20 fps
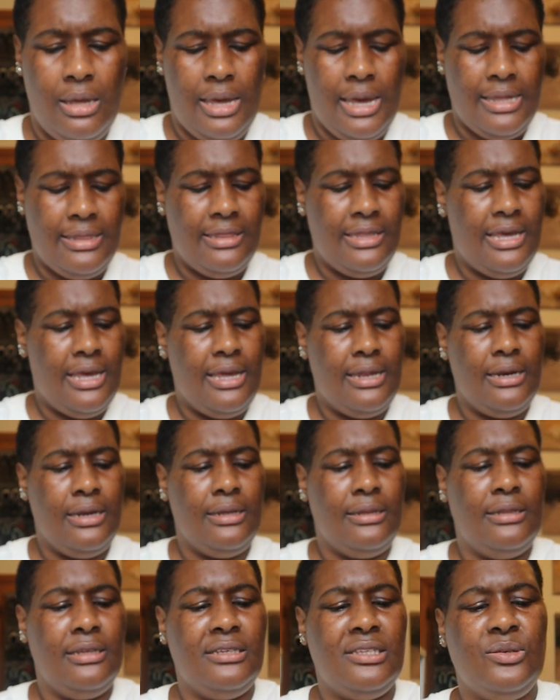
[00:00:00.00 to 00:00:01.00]
And then
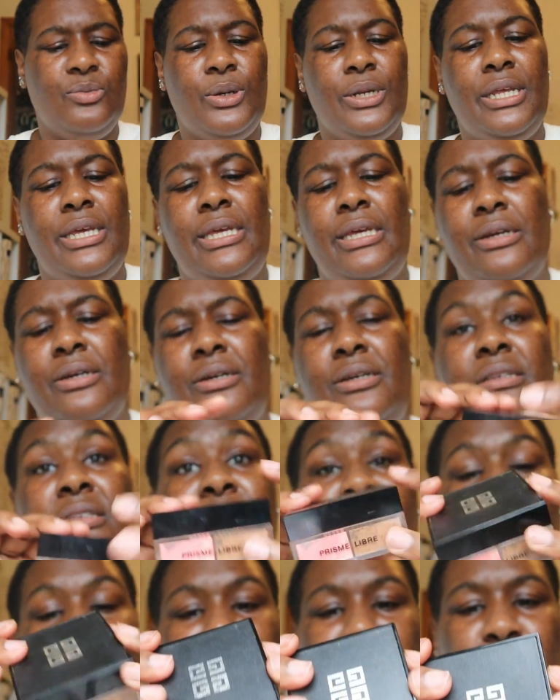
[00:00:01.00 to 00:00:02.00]
this one here
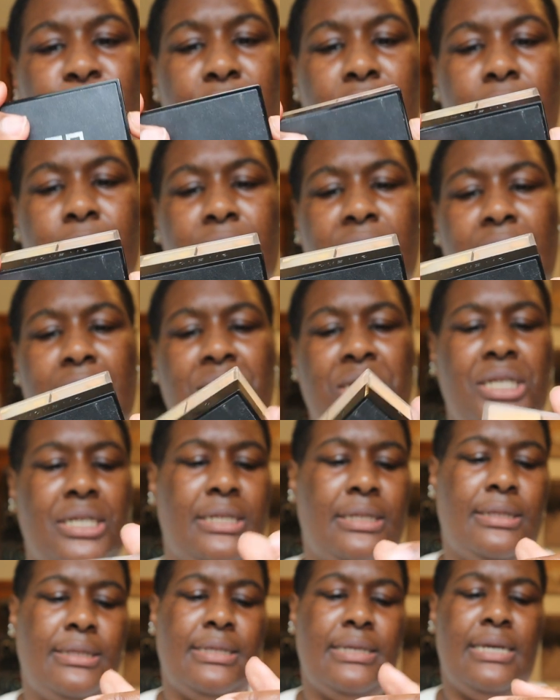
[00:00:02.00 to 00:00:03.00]
is for deeper
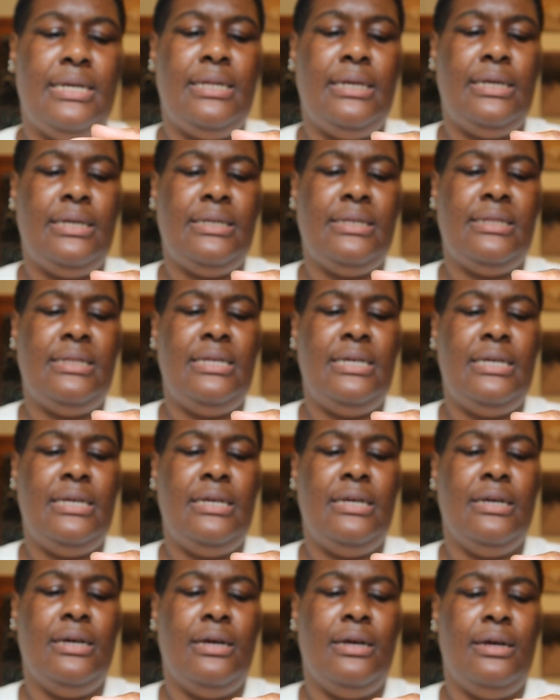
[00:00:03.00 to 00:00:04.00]
complexions. It is
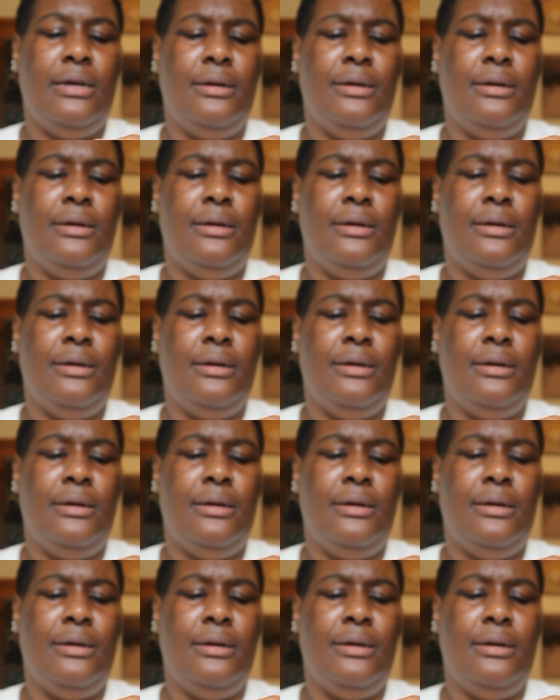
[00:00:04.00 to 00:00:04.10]
the